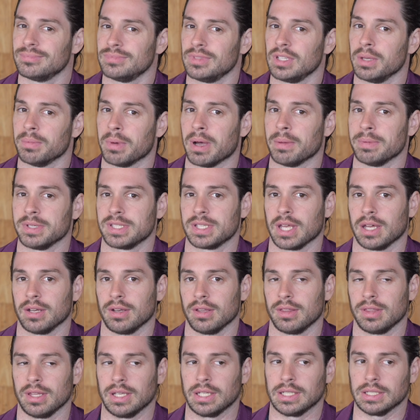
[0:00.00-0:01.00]
you might be
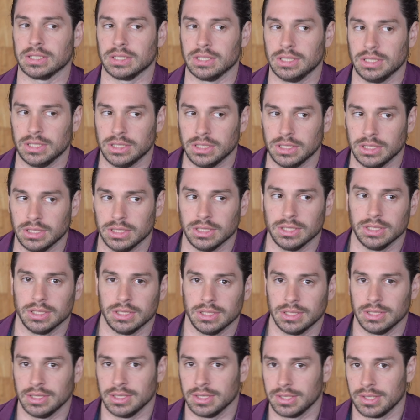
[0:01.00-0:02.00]
starting to think,
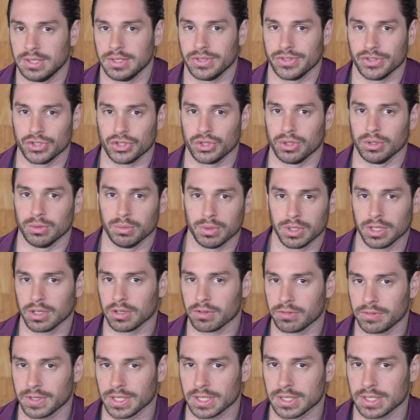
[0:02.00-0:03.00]
oh, this isn't good, we've got
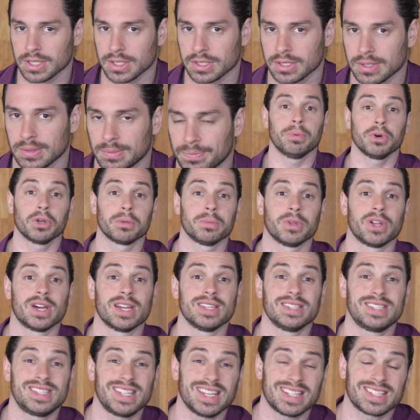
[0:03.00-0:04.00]
to fix this. Bottom
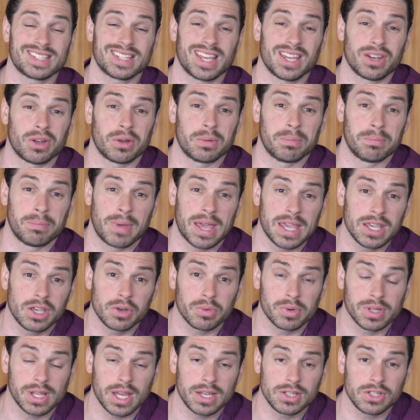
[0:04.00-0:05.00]
line, sex cannot make
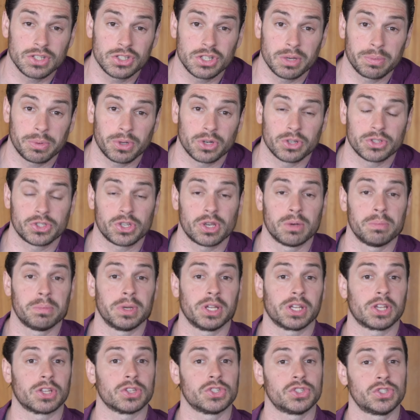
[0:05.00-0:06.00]
a relationship on its own,
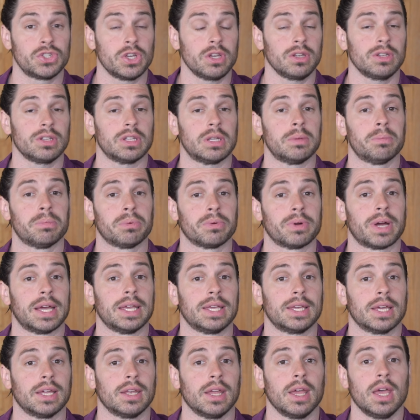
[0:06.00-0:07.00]
but it can certainly
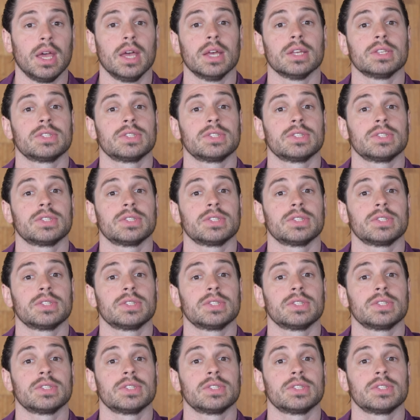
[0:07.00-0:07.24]
break it.